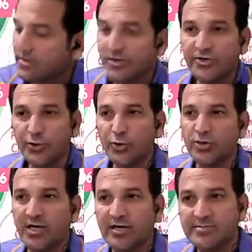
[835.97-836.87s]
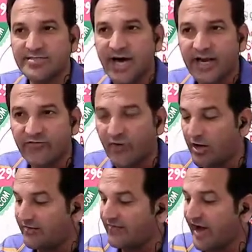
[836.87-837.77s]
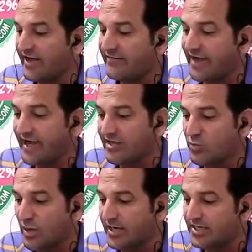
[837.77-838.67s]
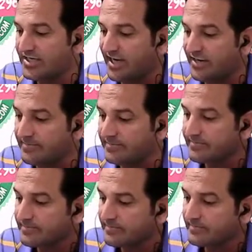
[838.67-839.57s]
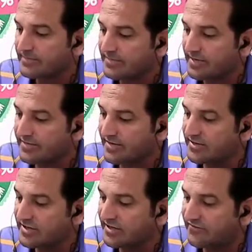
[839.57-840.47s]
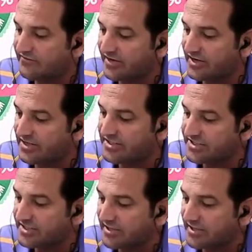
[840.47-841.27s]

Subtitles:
Two terms are involved. 5a is one term. This is the first.